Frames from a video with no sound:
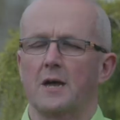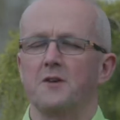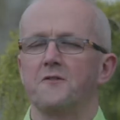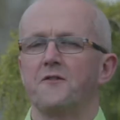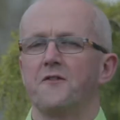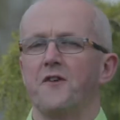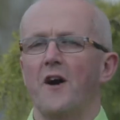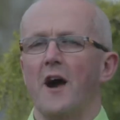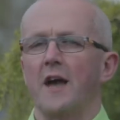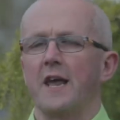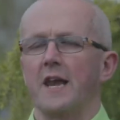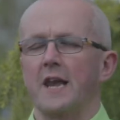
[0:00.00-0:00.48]
And
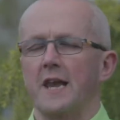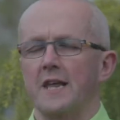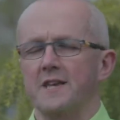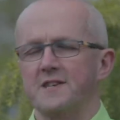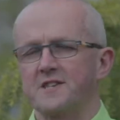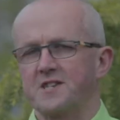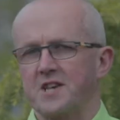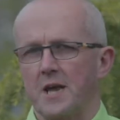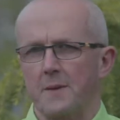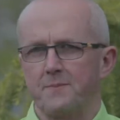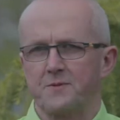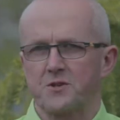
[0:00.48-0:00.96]
finally,
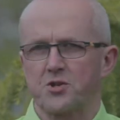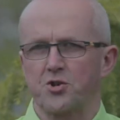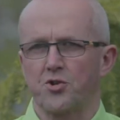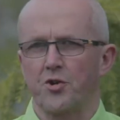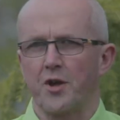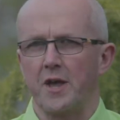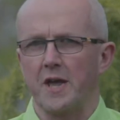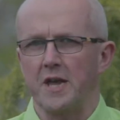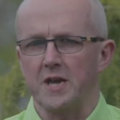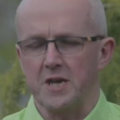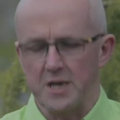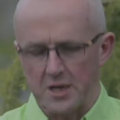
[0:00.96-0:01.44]
step
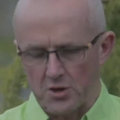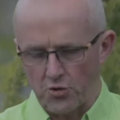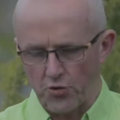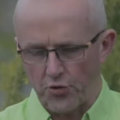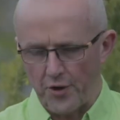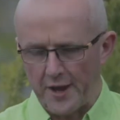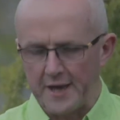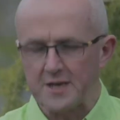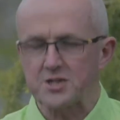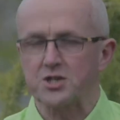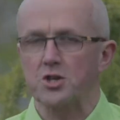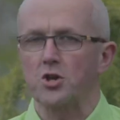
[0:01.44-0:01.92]
three in
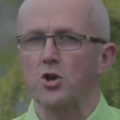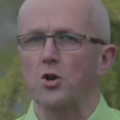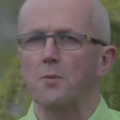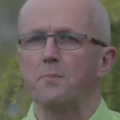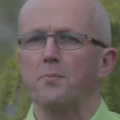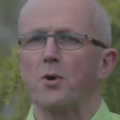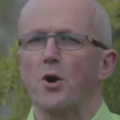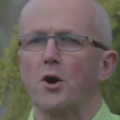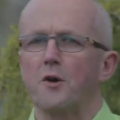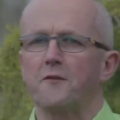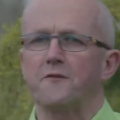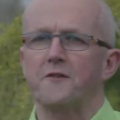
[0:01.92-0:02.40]
creating your
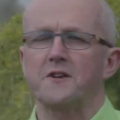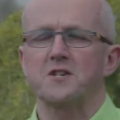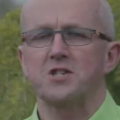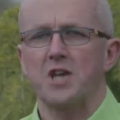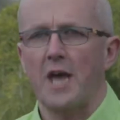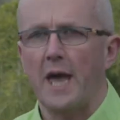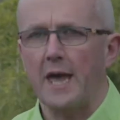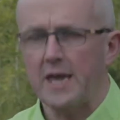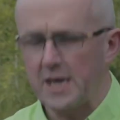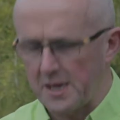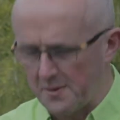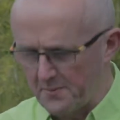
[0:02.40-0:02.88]
perfect
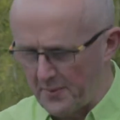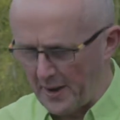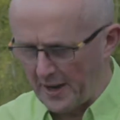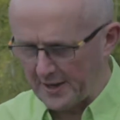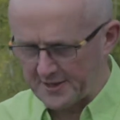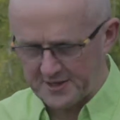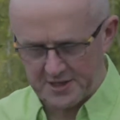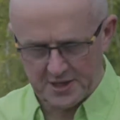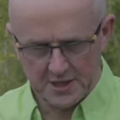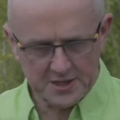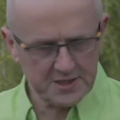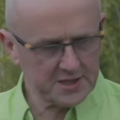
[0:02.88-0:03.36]
hanging
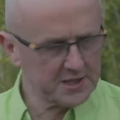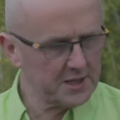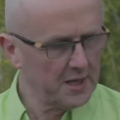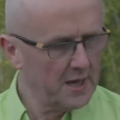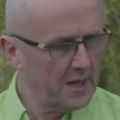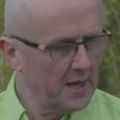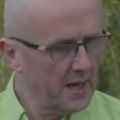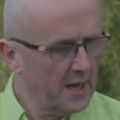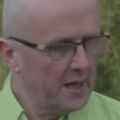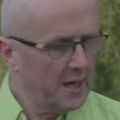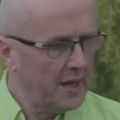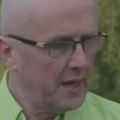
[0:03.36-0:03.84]
baskets,
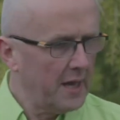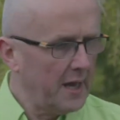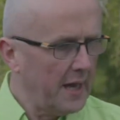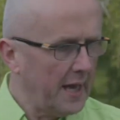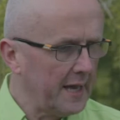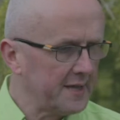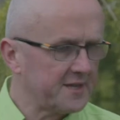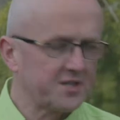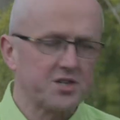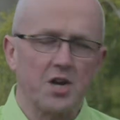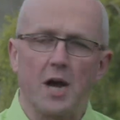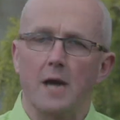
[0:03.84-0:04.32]

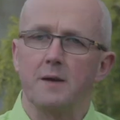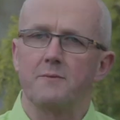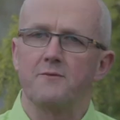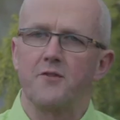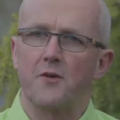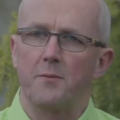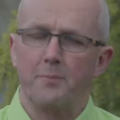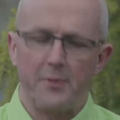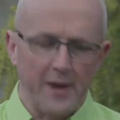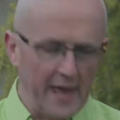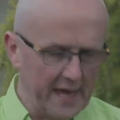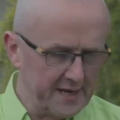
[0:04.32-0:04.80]
it's time
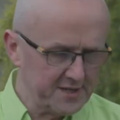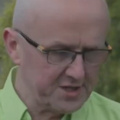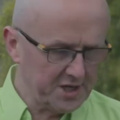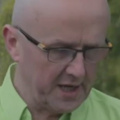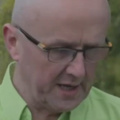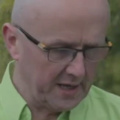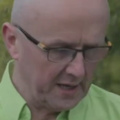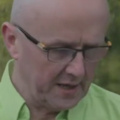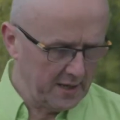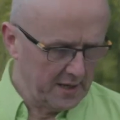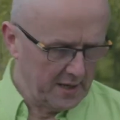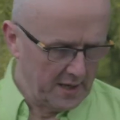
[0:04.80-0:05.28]
for
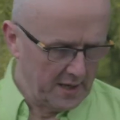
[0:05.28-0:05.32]
planting.